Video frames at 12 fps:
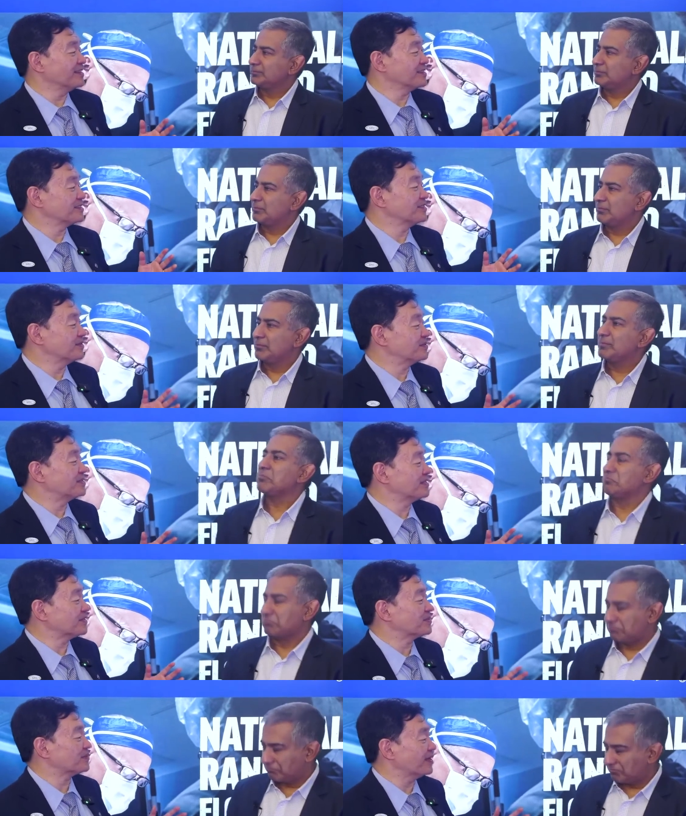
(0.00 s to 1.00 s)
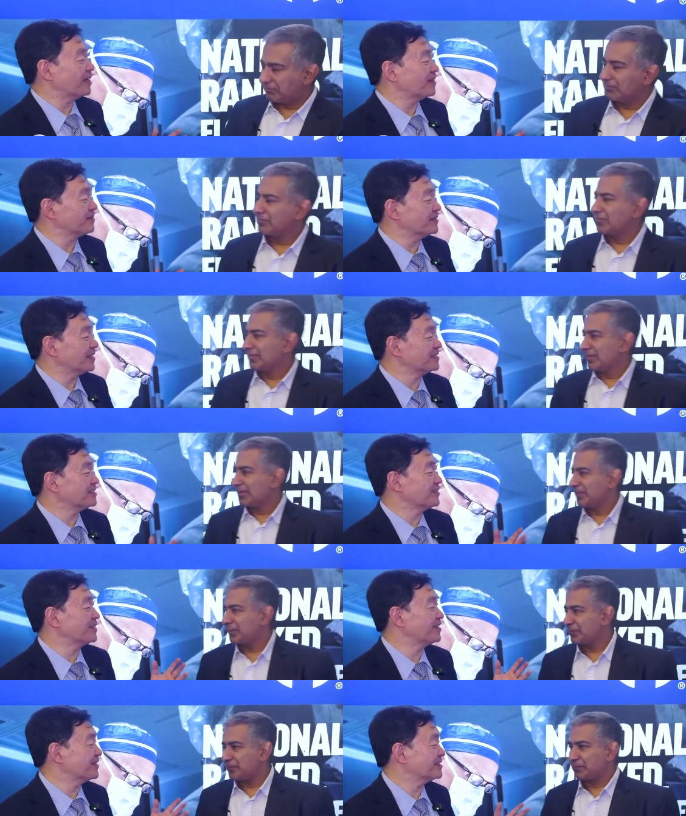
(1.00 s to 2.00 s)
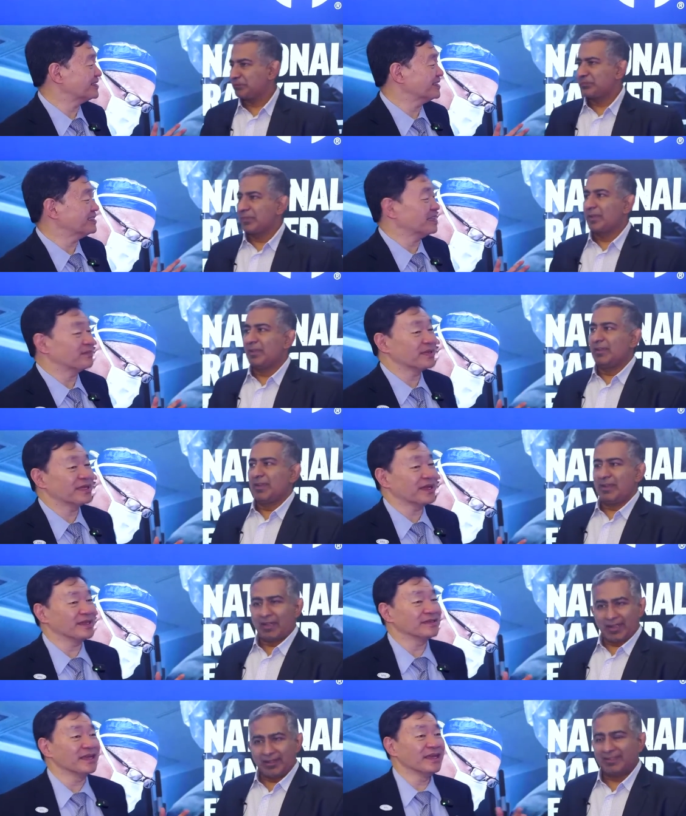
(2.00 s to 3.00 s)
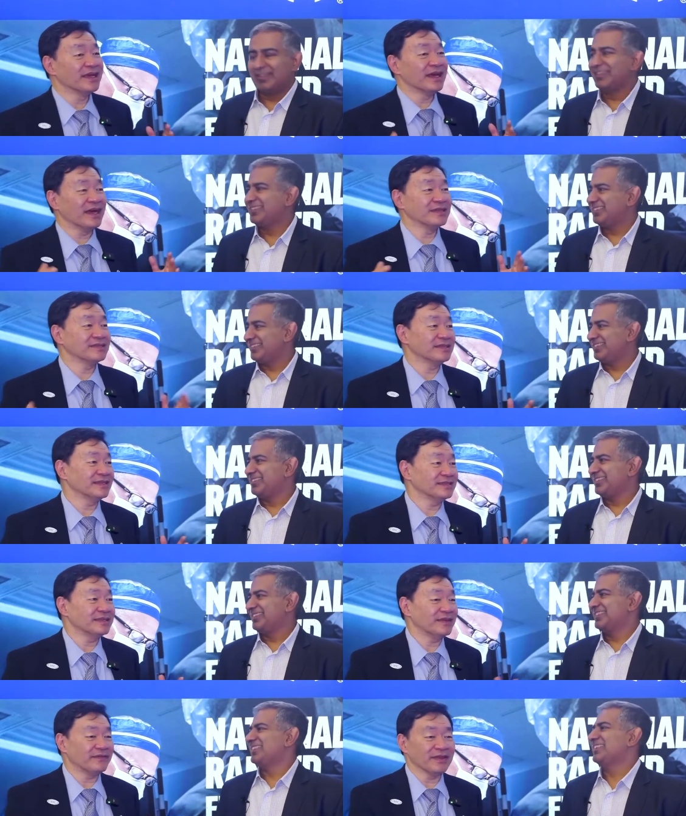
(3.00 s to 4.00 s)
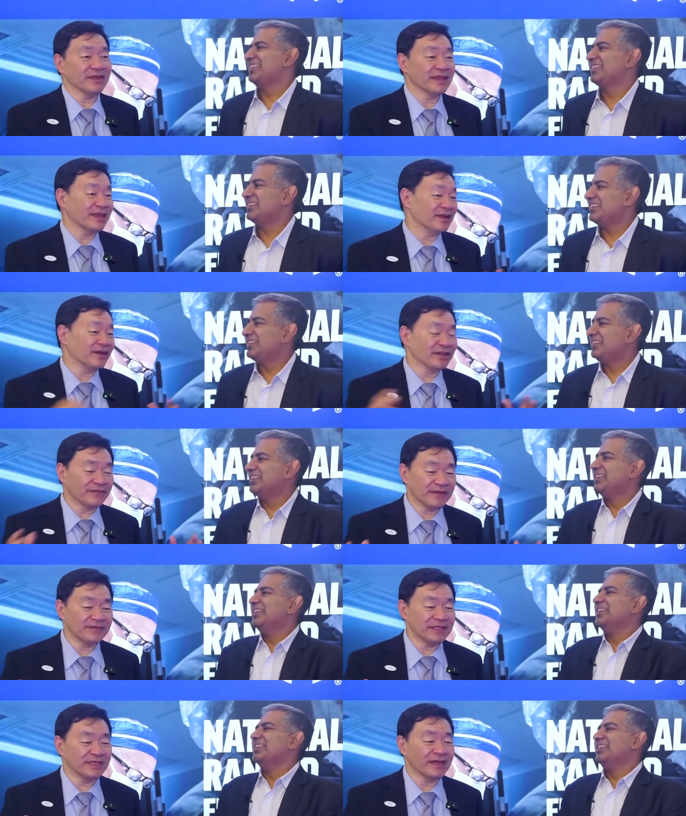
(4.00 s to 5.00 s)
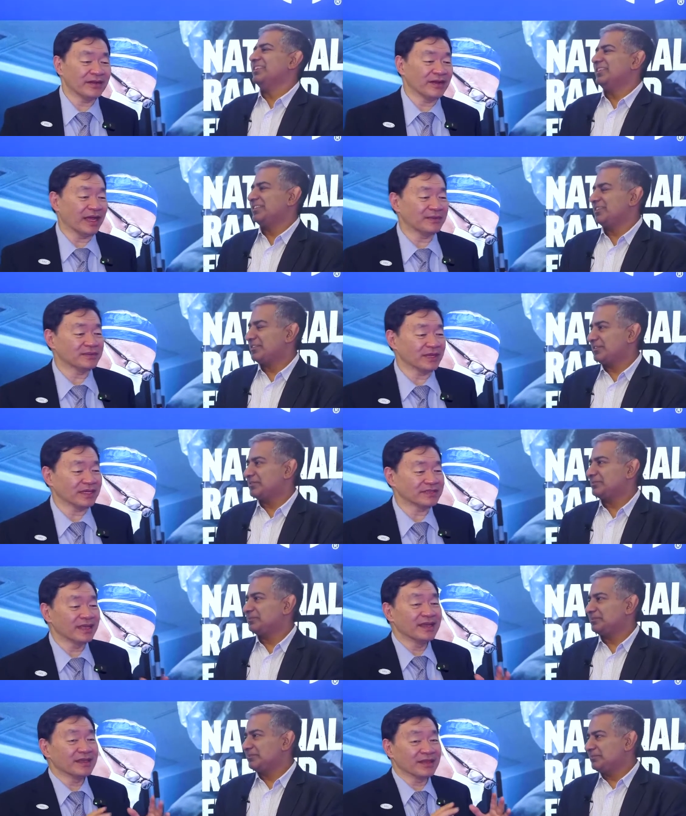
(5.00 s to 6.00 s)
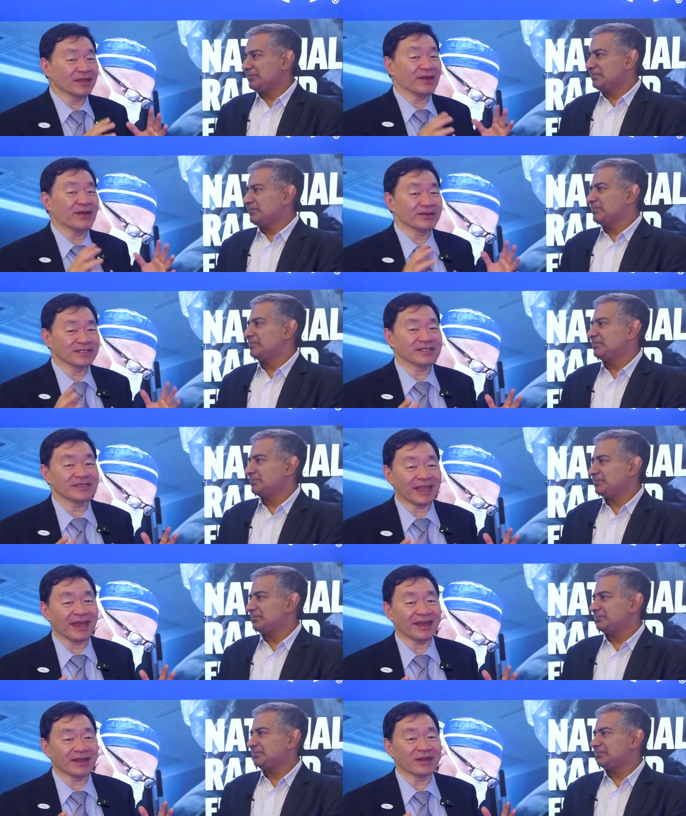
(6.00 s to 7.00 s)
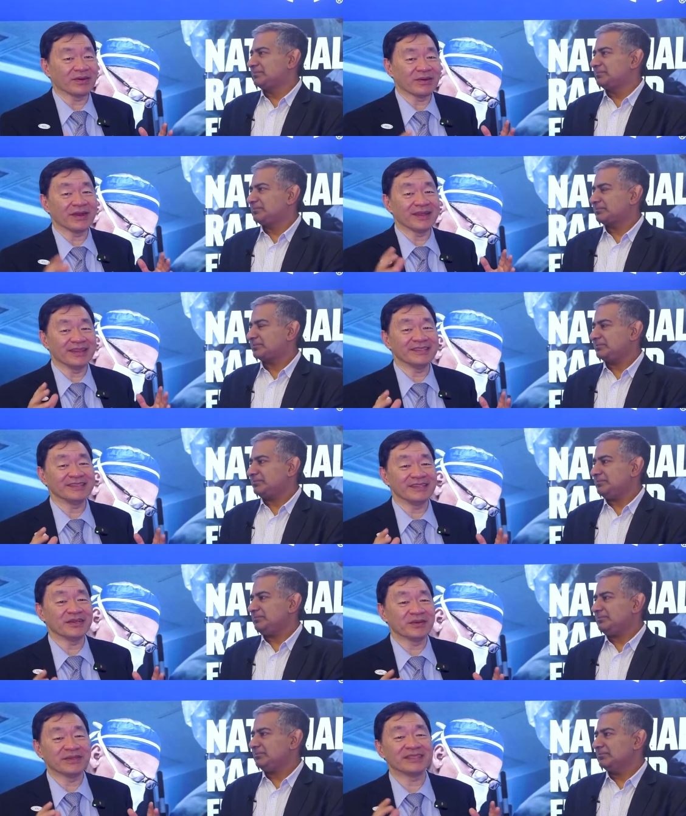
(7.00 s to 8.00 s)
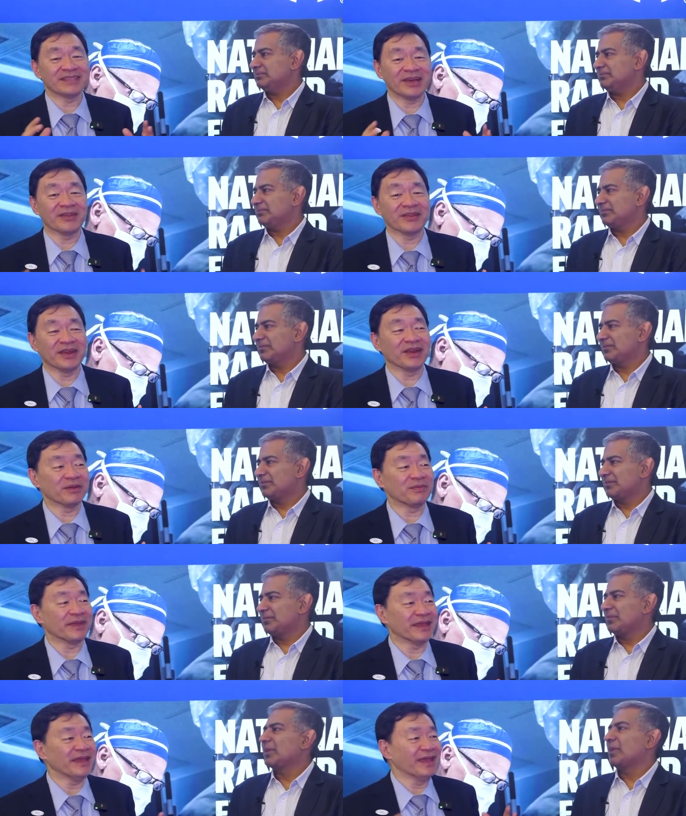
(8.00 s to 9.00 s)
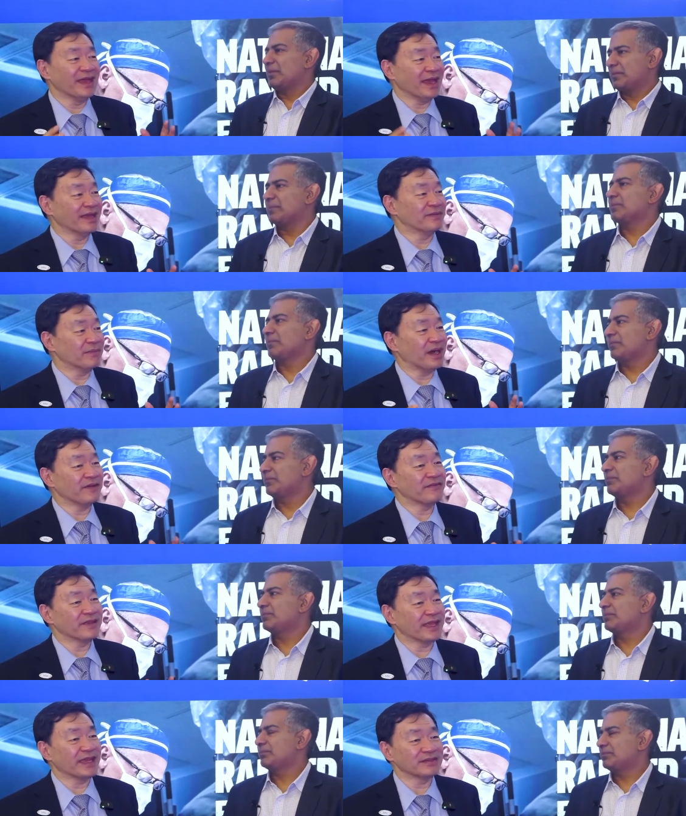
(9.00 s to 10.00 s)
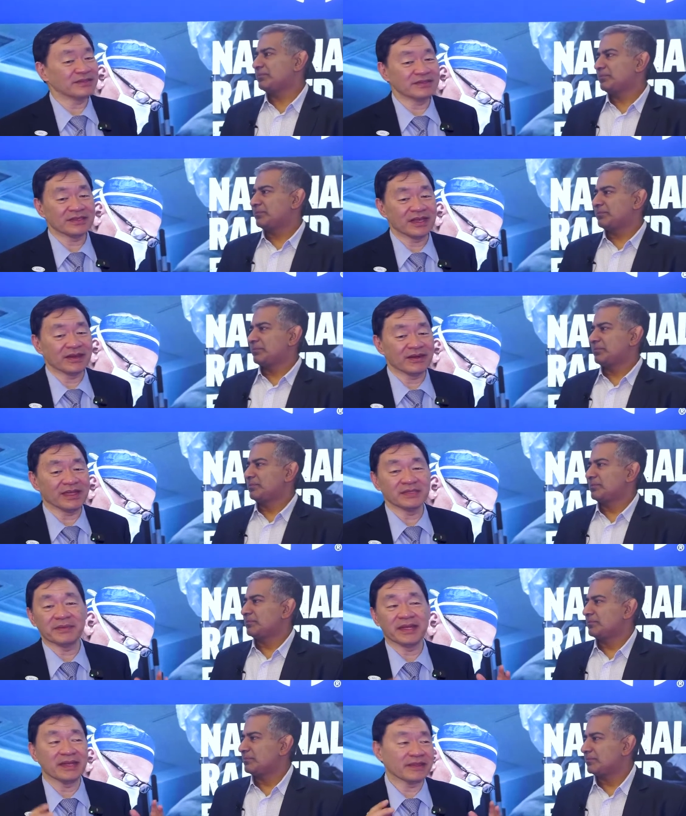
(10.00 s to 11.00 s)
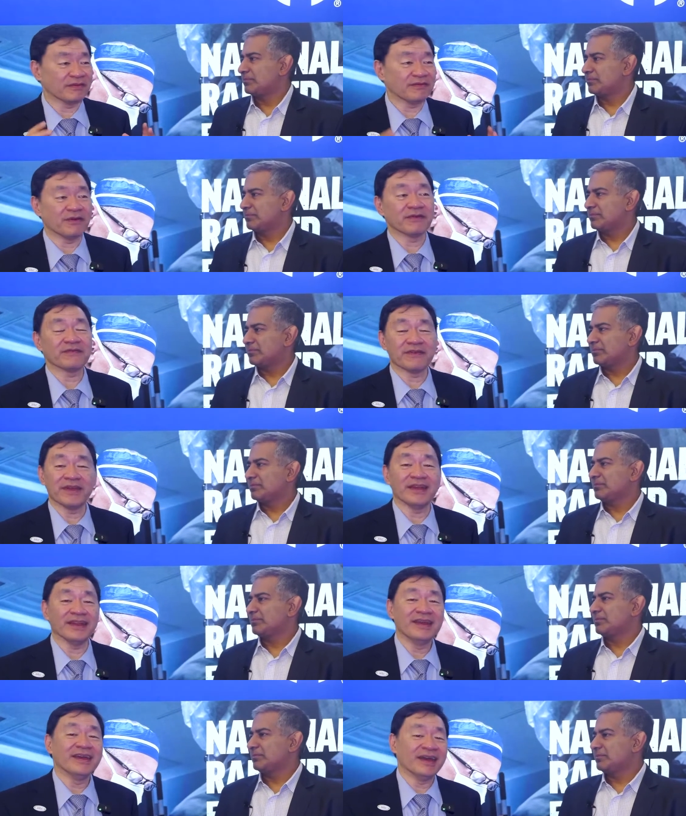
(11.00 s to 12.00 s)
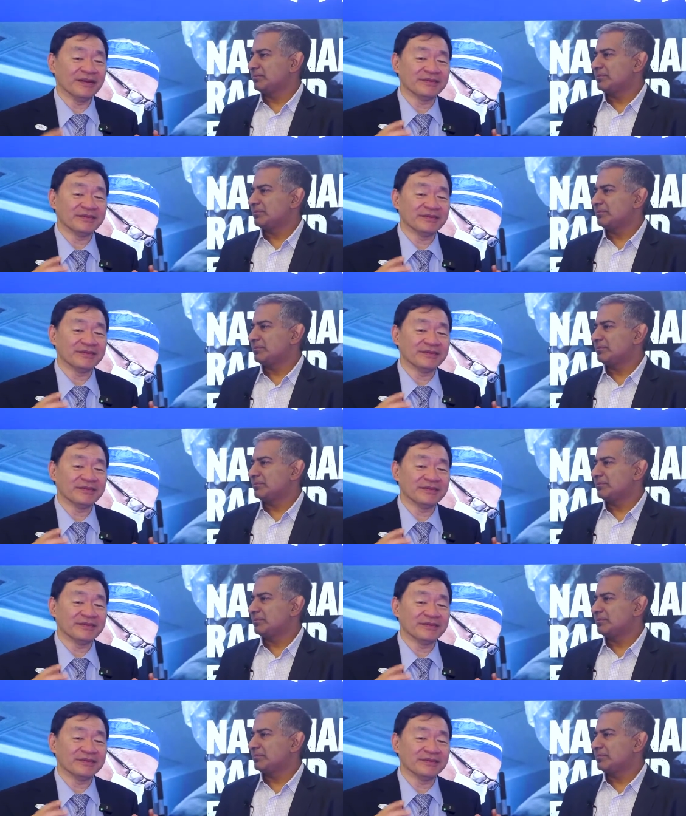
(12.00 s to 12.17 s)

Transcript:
Speaker 1: this new TIL trial next year here at SITC because at SITC, if you look at all the 1,500 abstracts, the largest category this year was cell therapy. And Moffitt Cancer Center has been at the forefront of